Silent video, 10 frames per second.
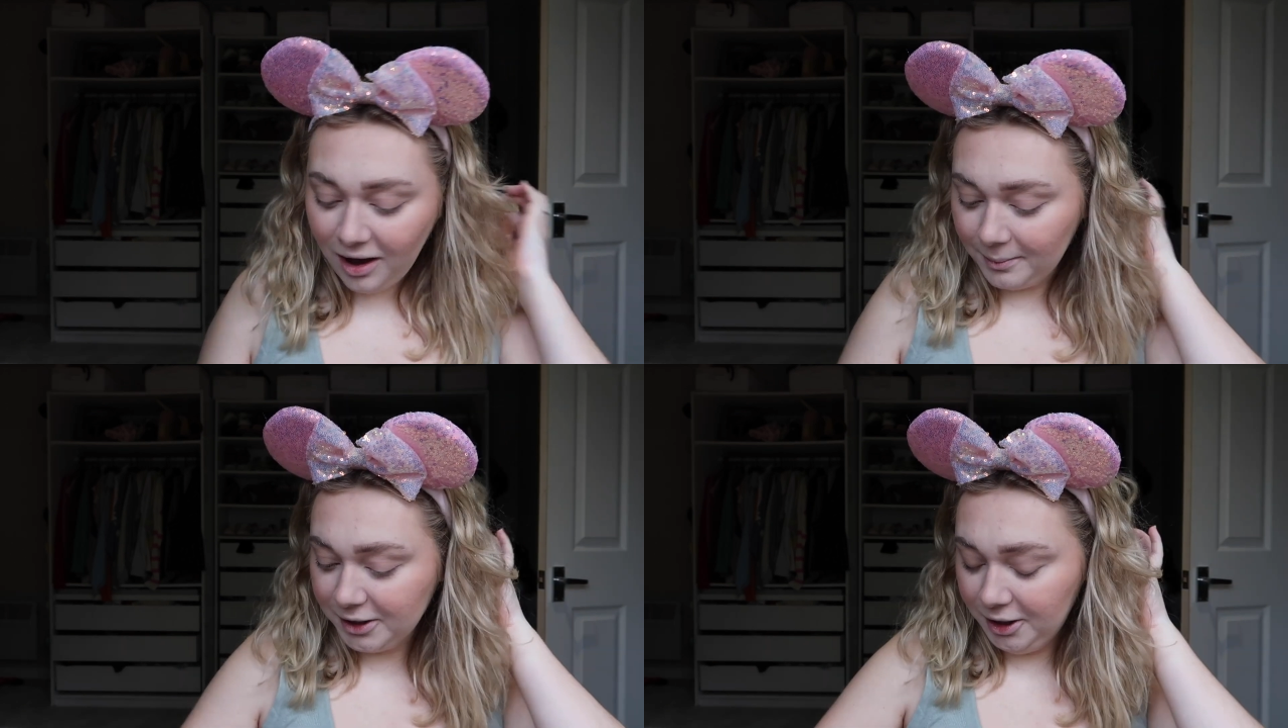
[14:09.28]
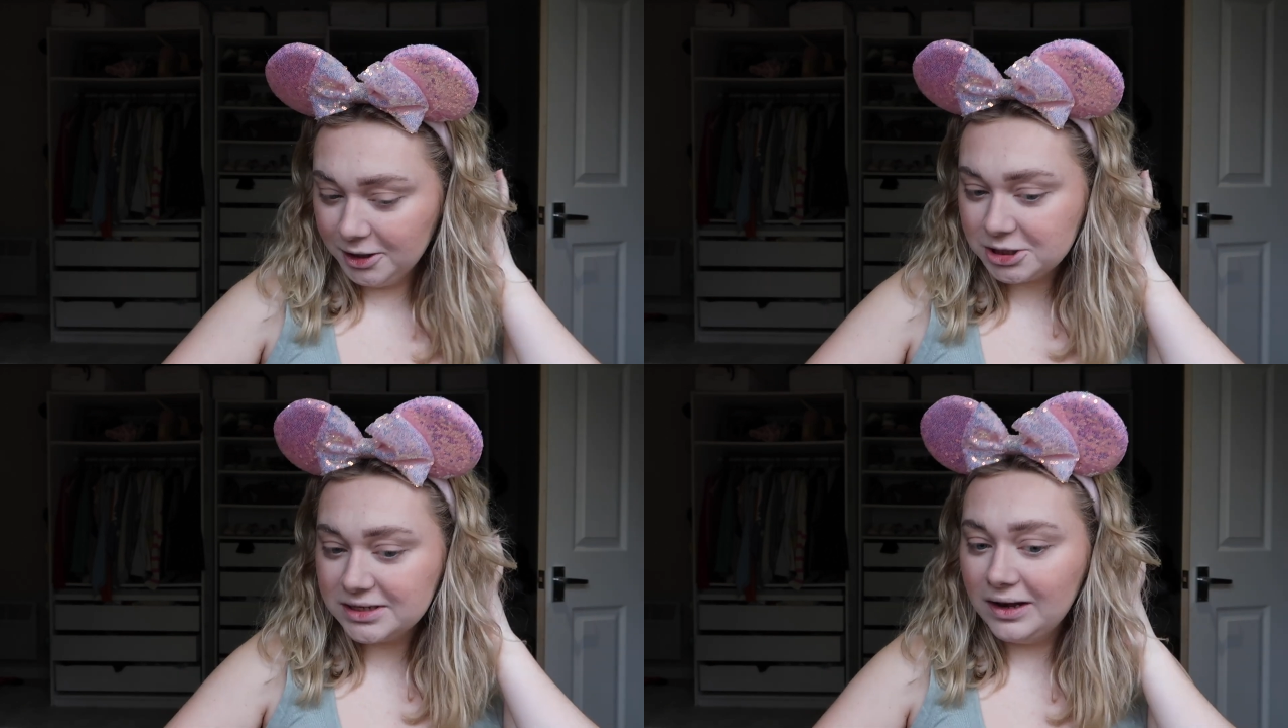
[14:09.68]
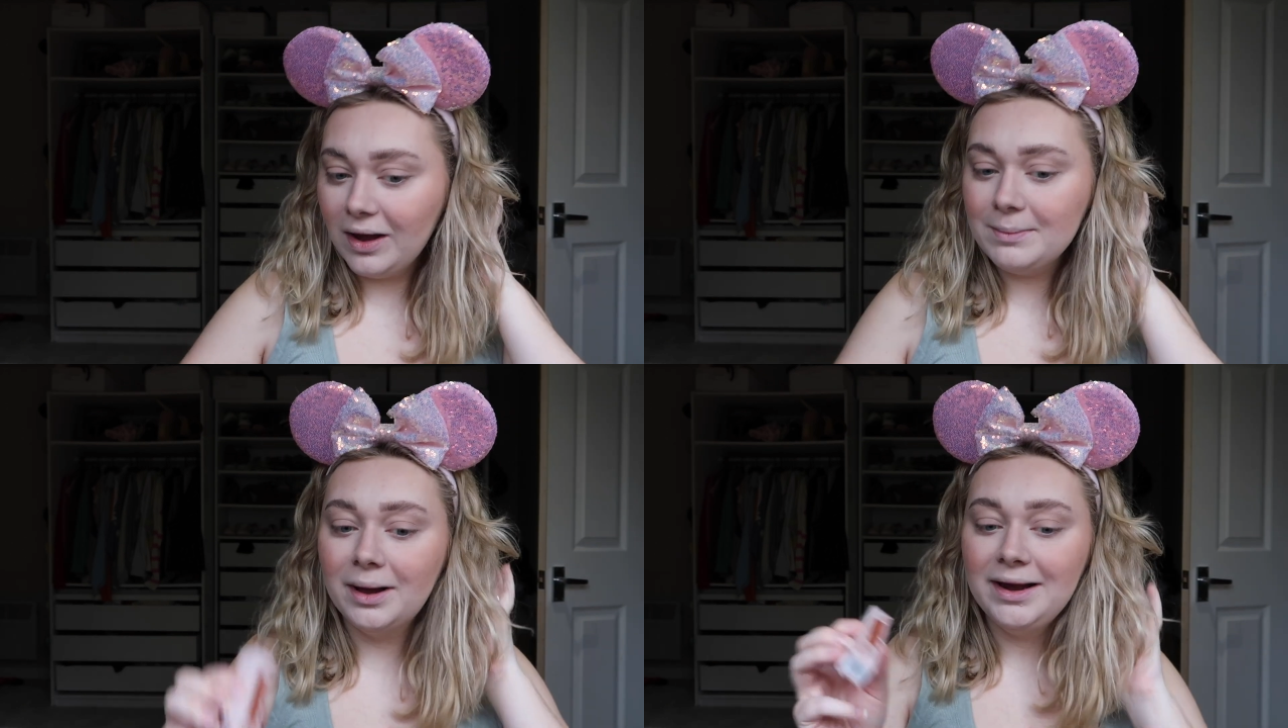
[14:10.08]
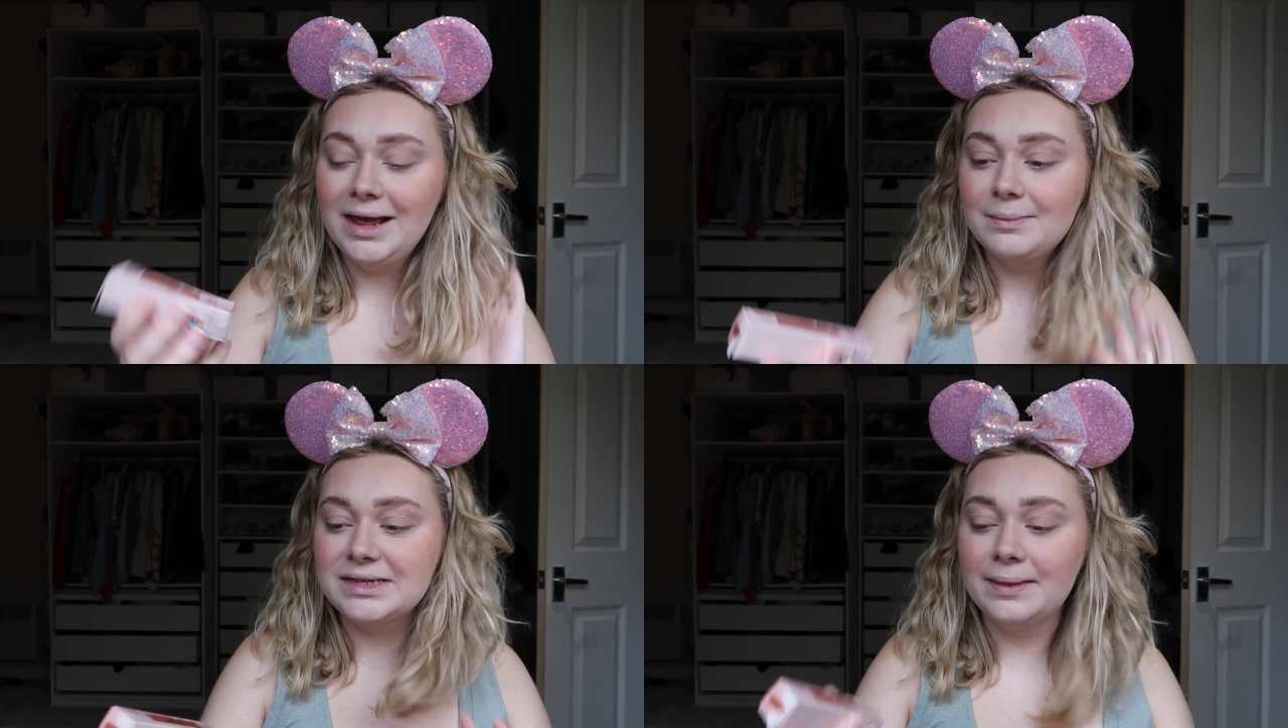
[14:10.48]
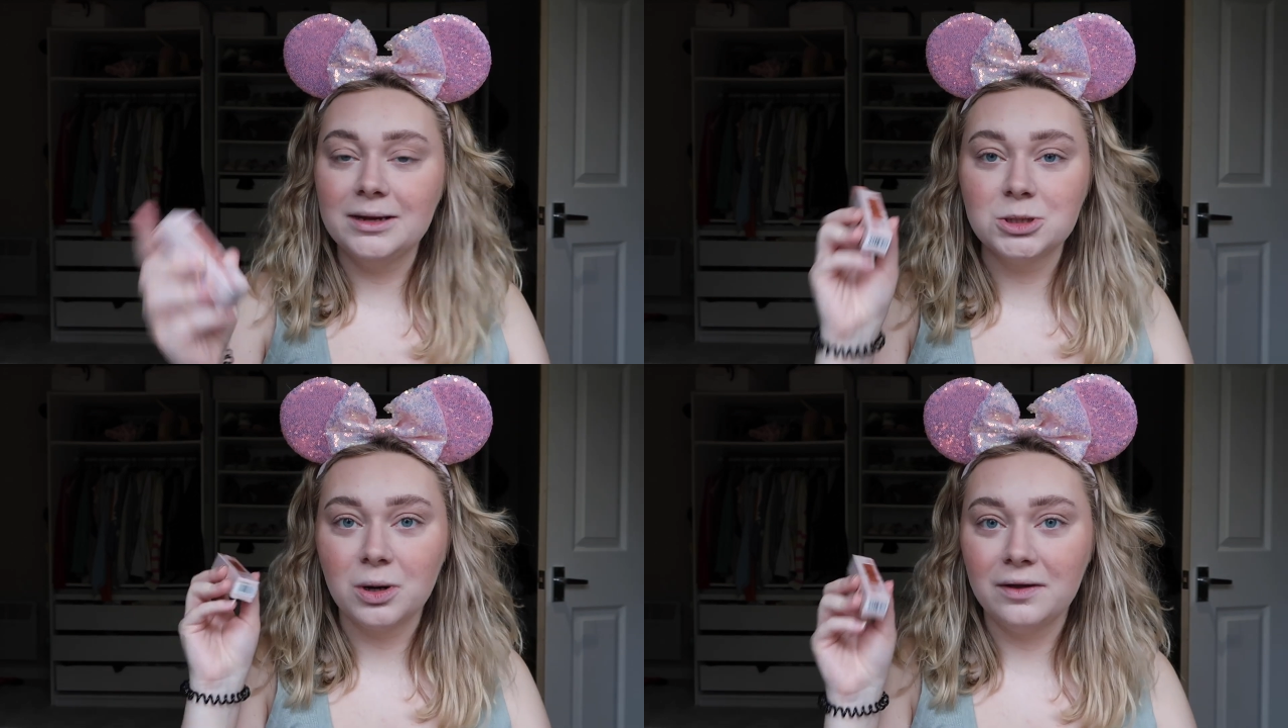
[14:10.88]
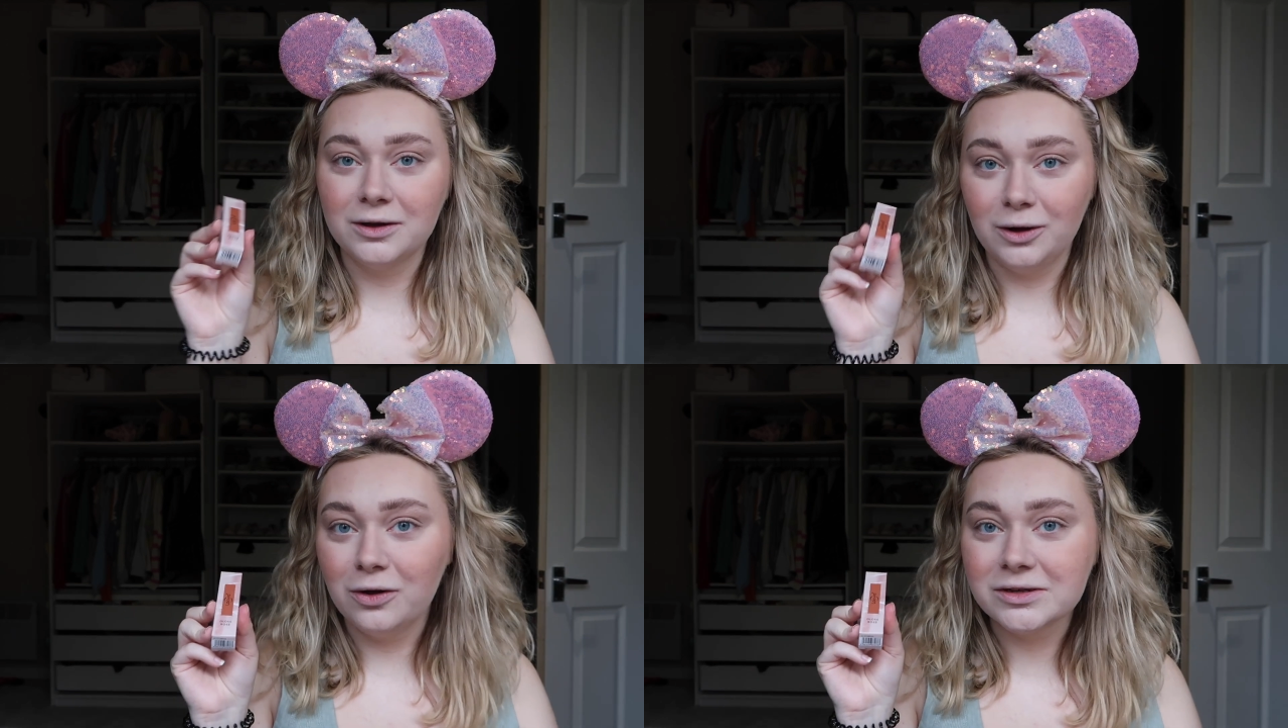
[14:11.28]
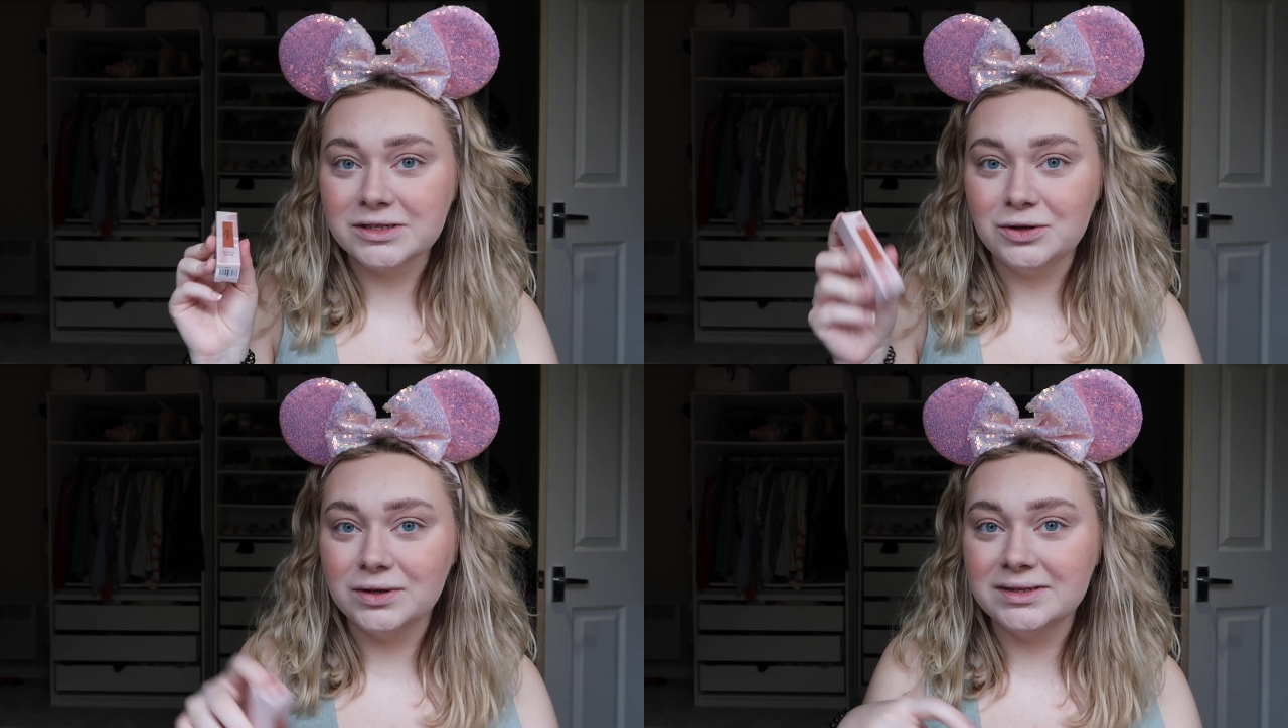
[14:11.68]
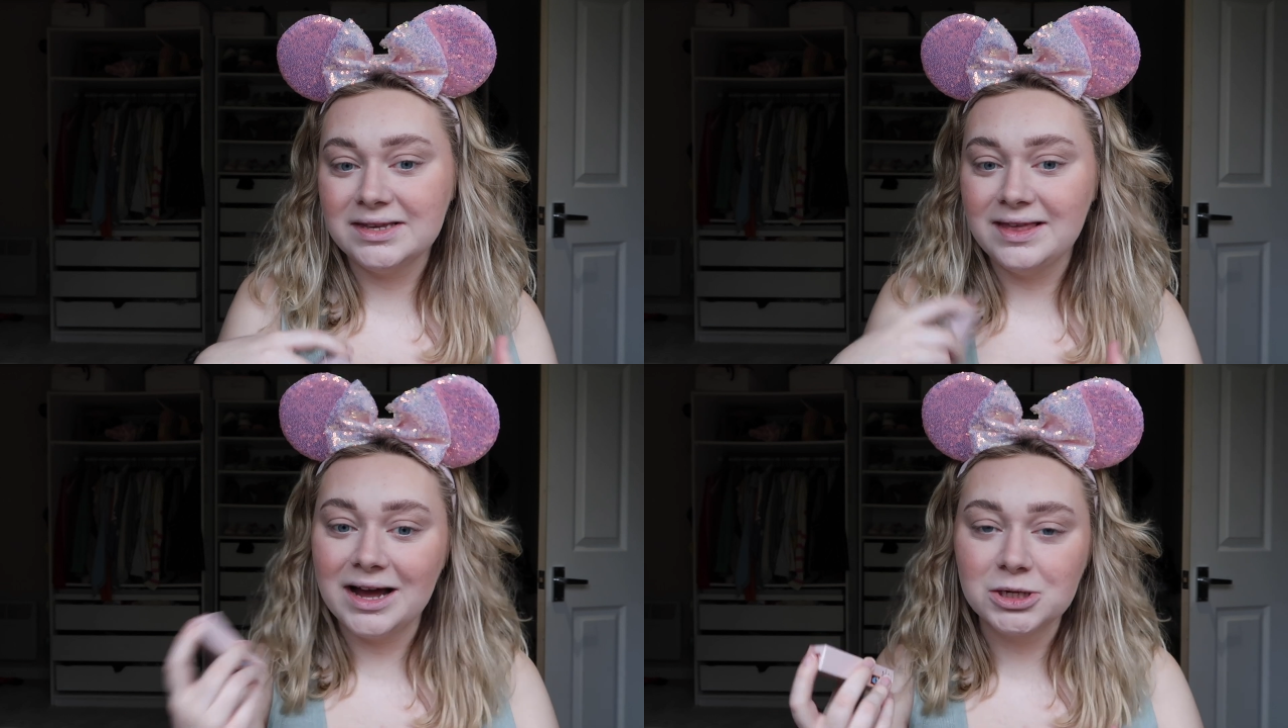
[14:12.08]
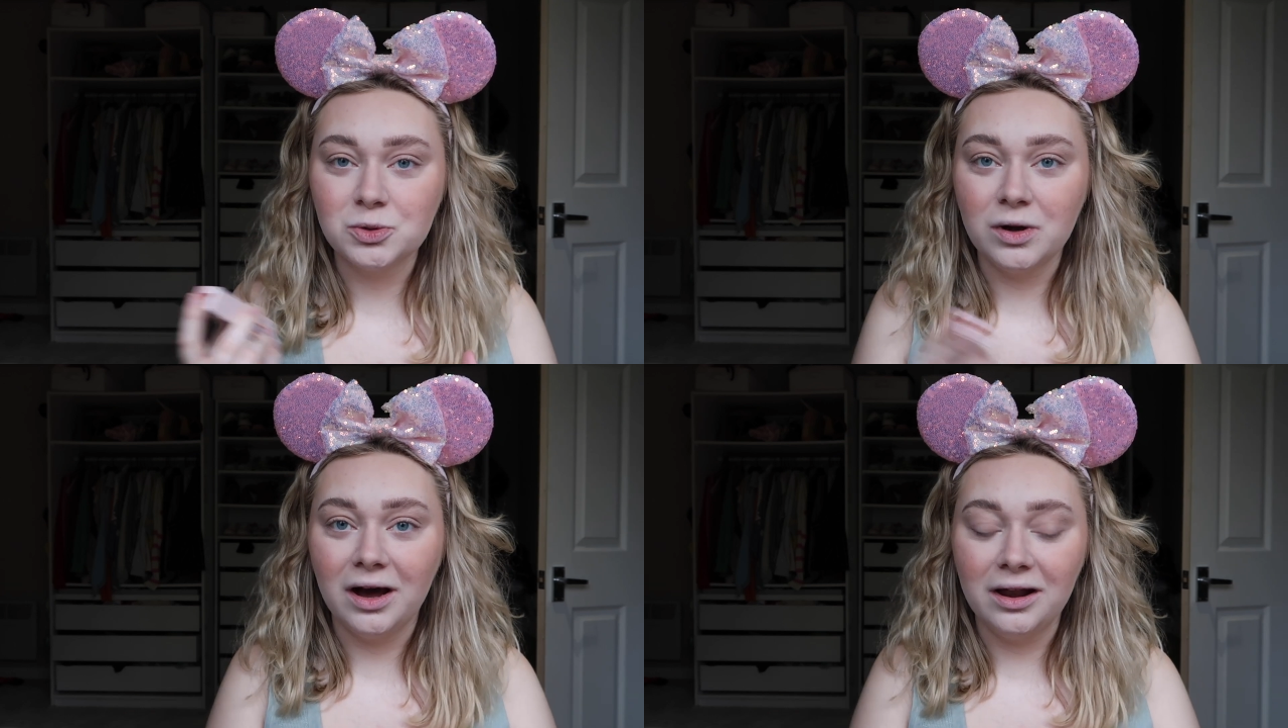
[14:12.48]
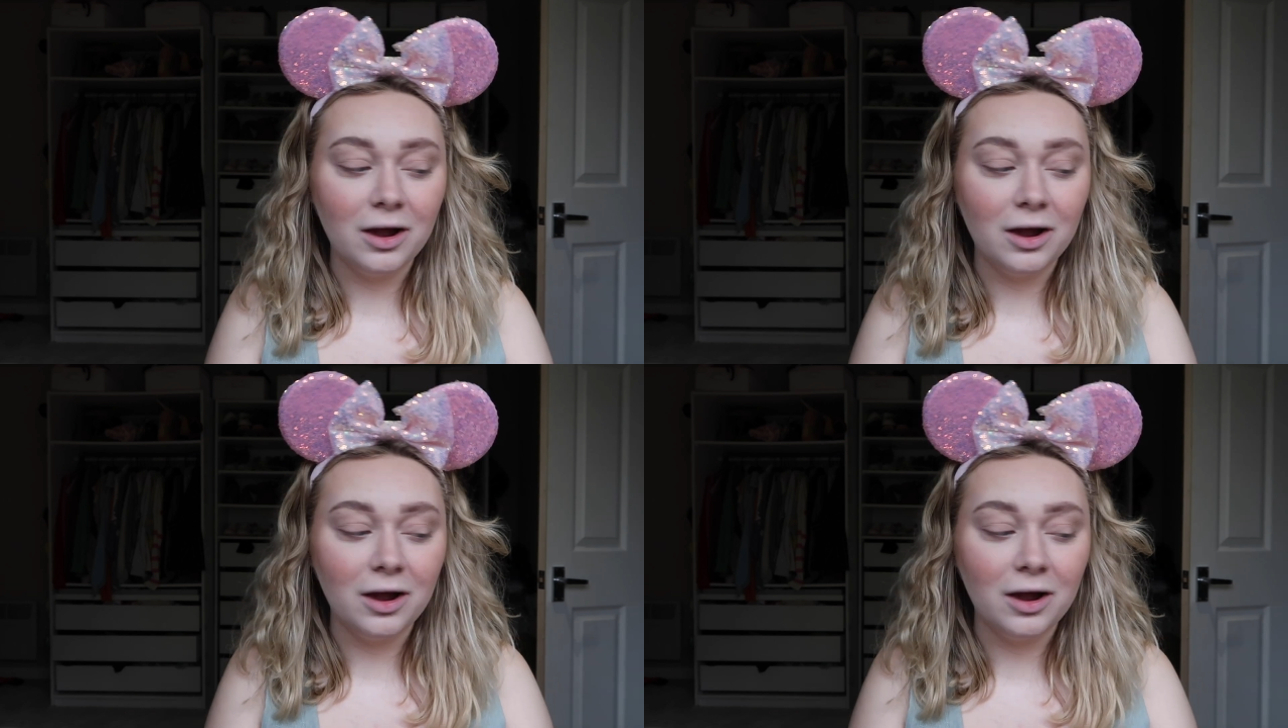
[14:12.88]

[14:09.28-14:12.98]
I'm gonna just line my lips and then try the gloss so you can see the actual colour.